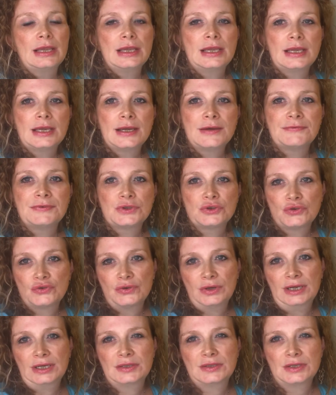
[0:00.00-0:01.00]
If it's
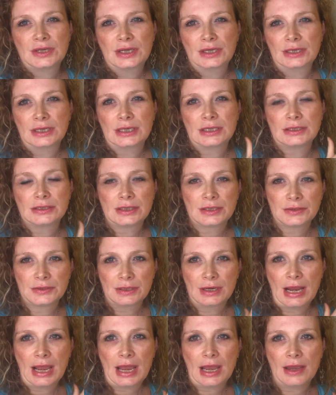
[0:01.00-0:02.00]
transient, it
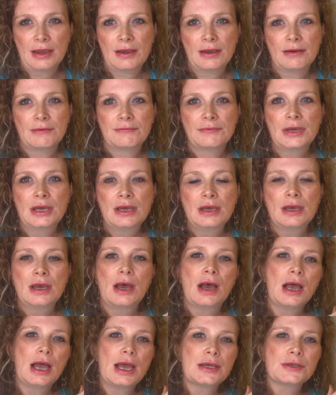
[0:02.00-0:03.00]
doesn't have
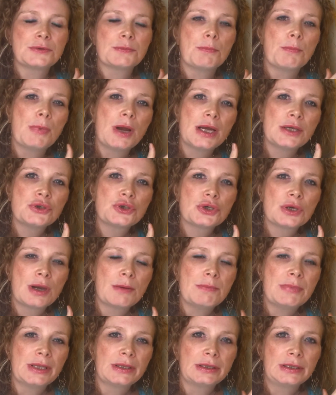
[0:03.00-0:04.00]
as much
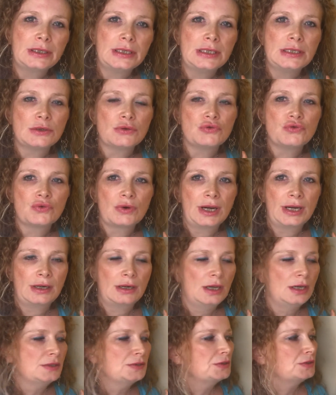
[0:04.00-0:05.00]
ability to
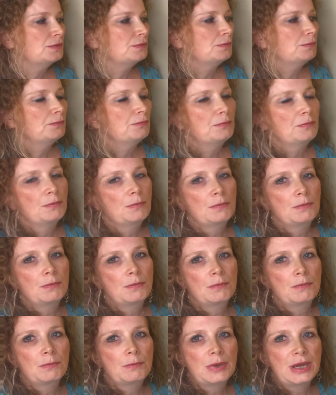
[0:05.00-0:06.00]
drain us,
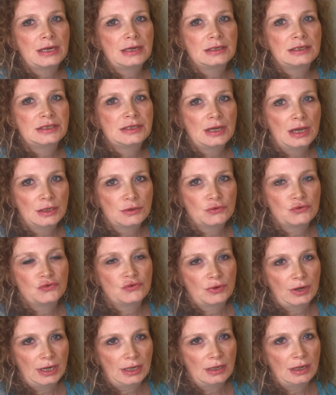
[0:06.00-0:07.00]
but it does
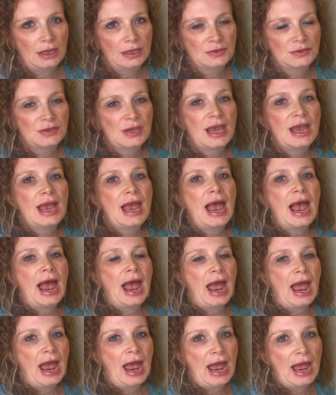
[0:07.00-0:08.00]
drain us
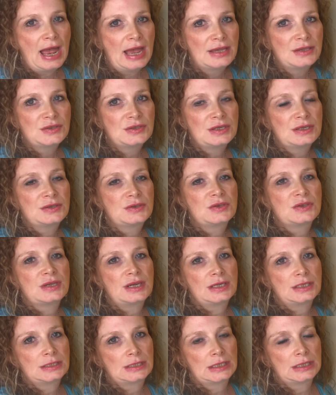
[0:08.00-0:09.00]
as it
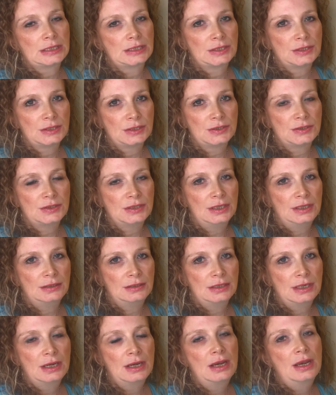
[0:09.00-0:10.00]
stays
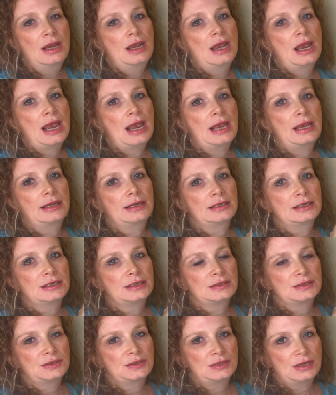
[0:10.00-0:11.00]
consistent and
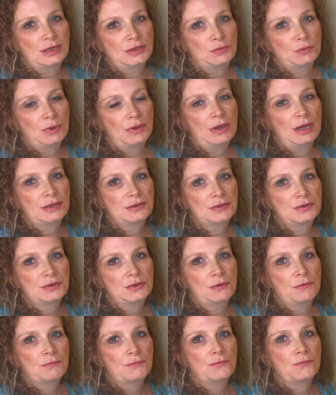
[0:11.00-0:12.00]
it stays with
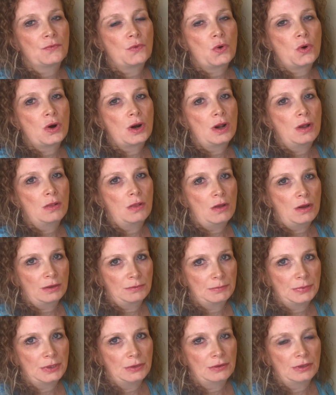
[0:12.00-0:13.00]
us for a
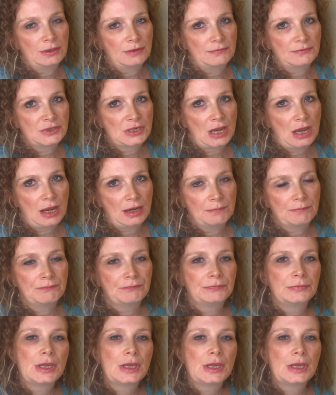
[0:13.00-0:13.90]
long period of time.